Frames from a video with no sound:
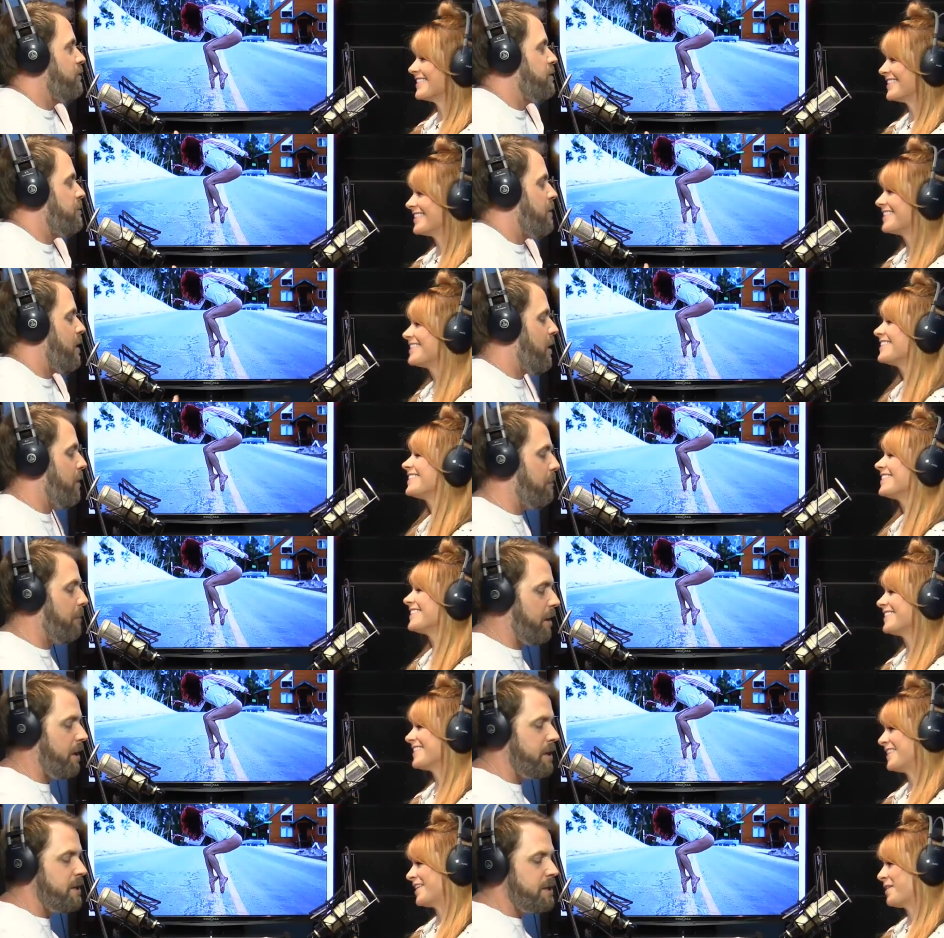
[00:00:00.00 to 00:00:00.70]
Speaker 1: about,
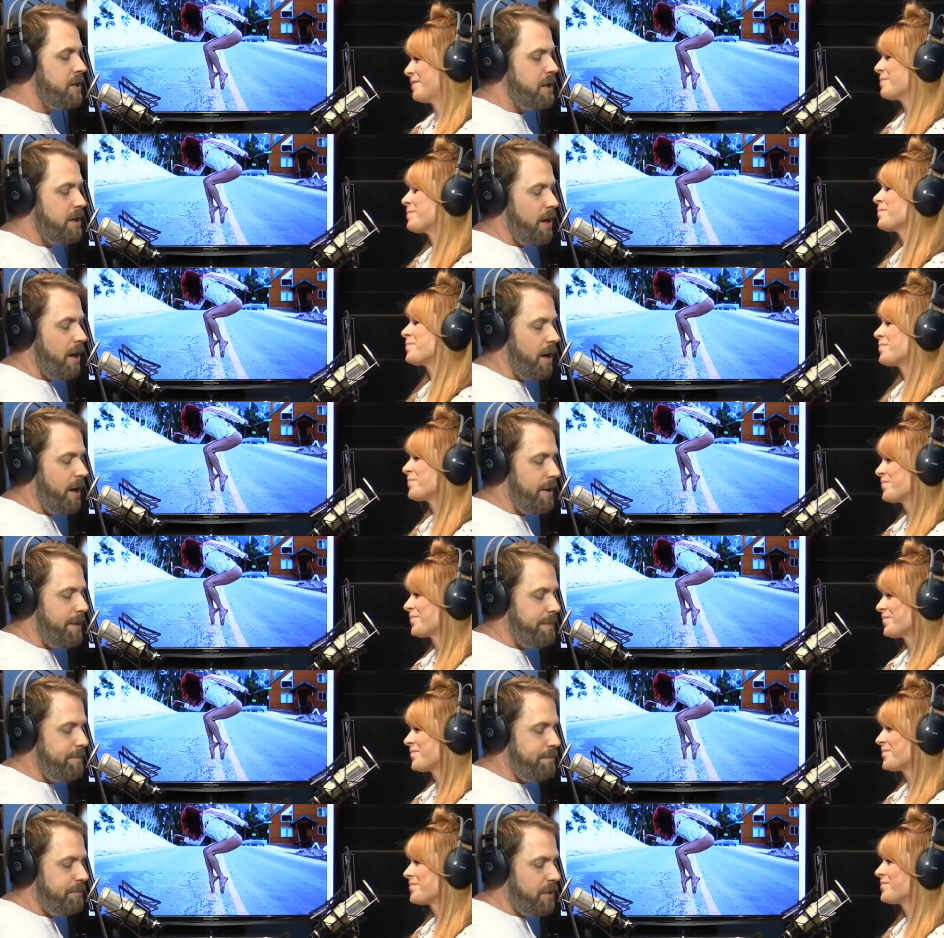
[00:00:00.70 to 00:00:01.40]
but yep.
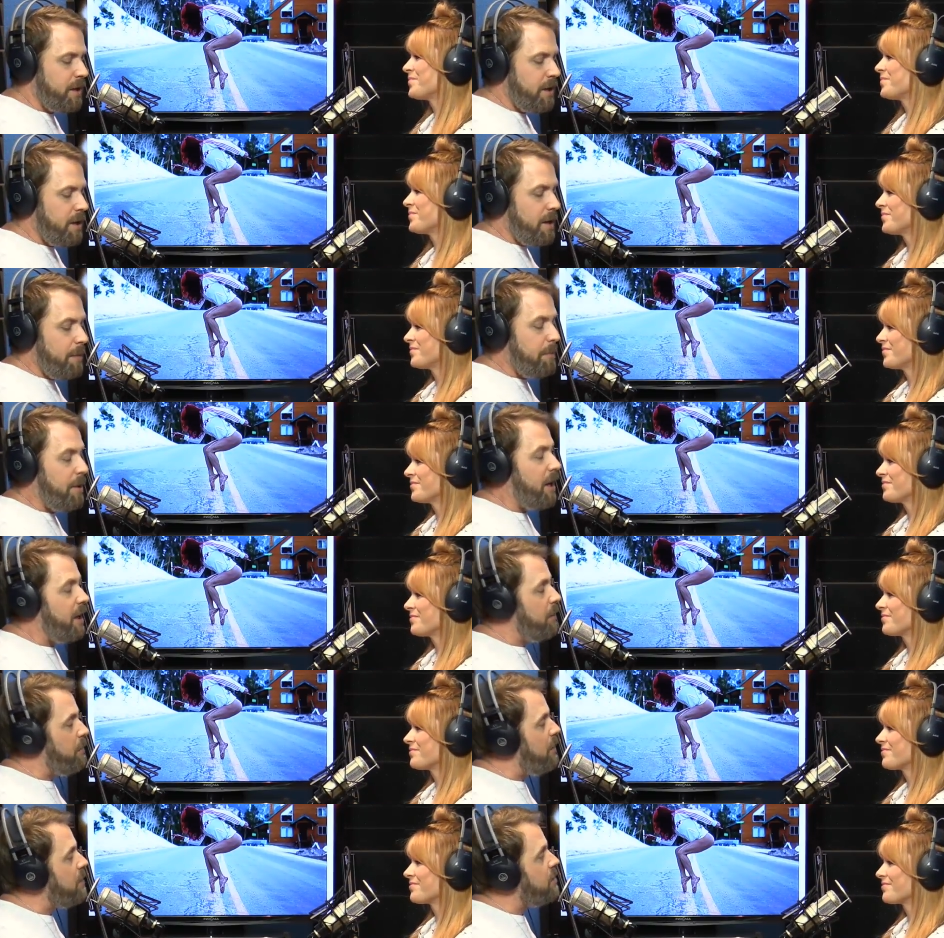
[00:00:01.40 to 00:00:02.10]
um, but
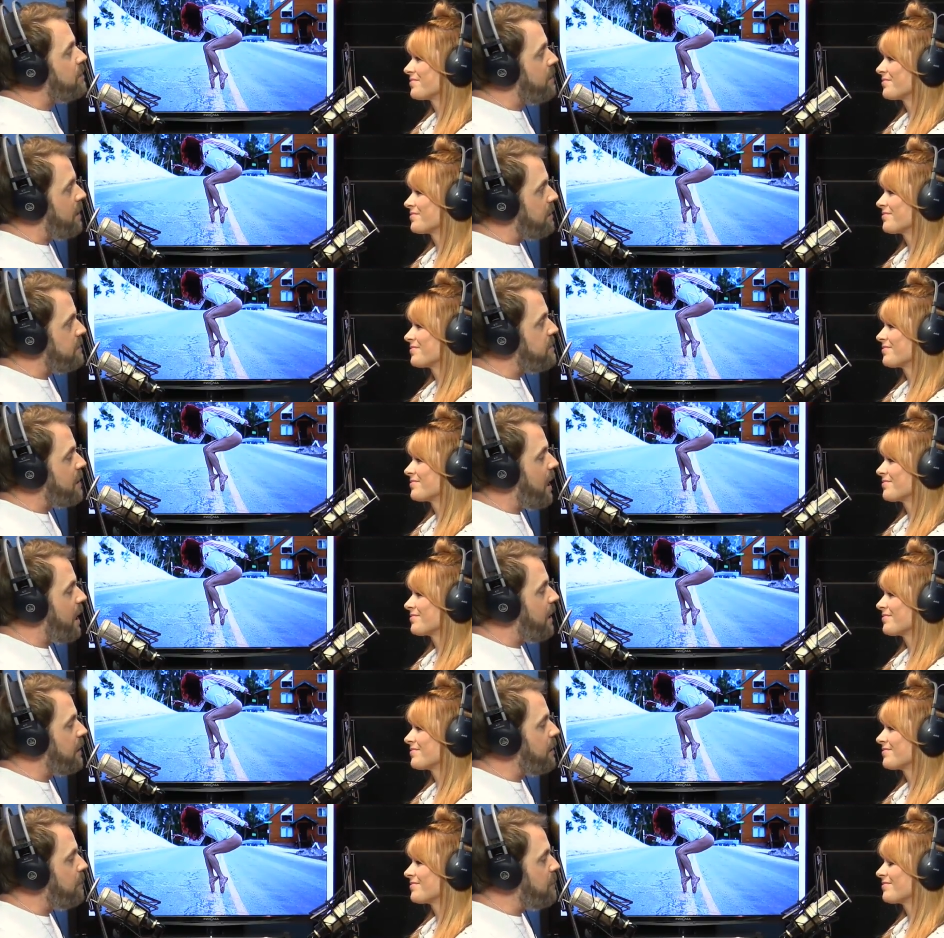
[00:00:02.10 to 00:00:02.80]
anyway, so that
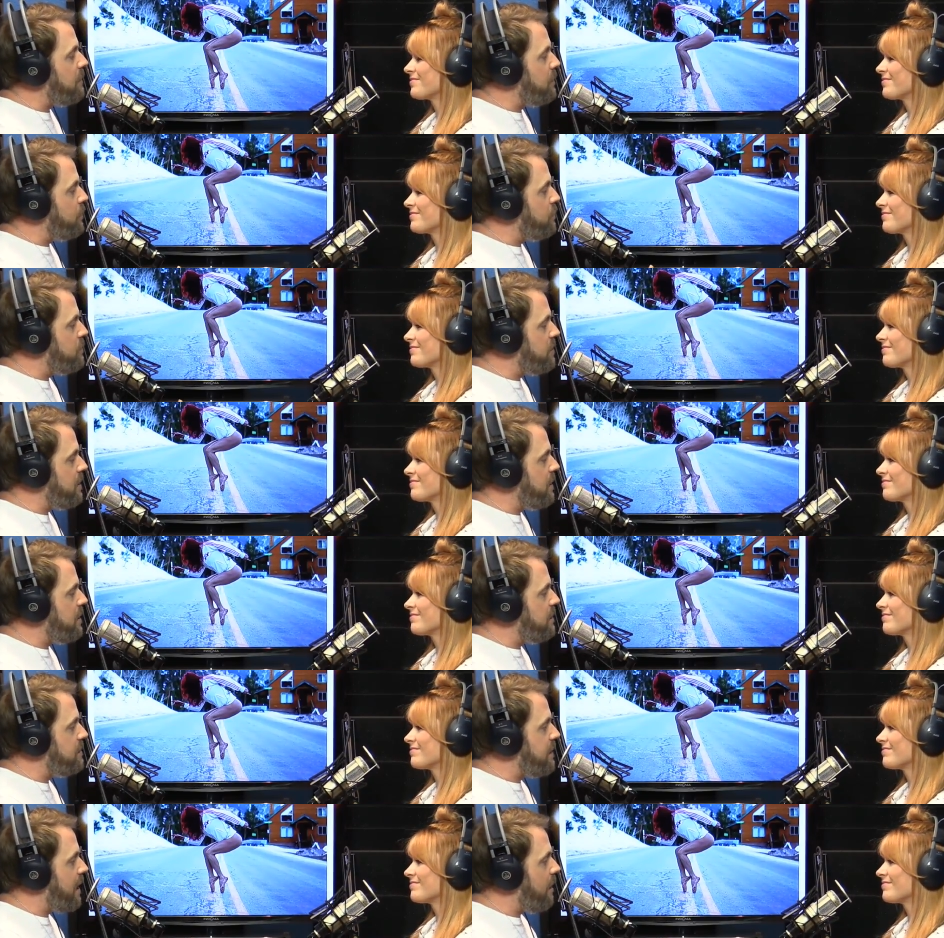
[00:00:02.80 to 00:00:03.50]
side, I mean, you see the
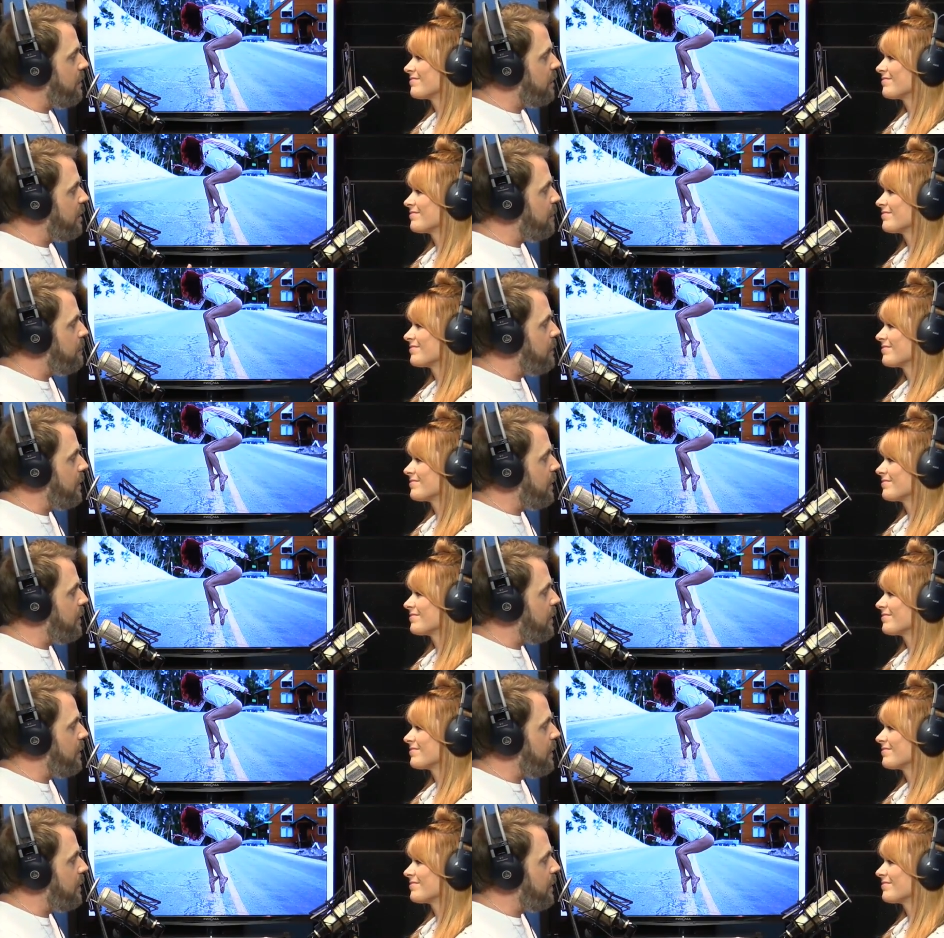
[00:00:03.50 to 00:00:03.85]
talent coming